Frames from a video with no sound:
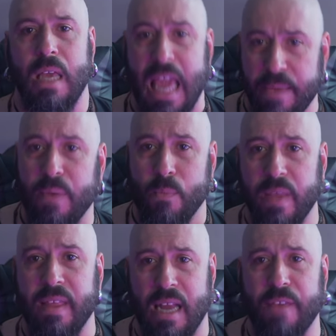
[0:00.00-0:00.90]
Even
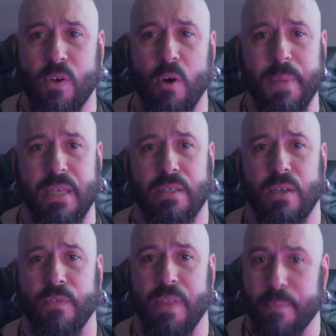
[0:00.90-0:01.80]
with enough copies
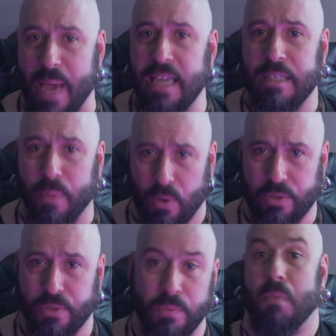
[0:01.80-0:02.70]
of the base
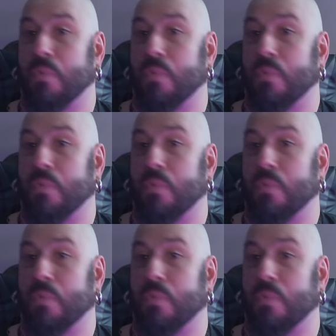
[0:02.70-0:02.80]
box,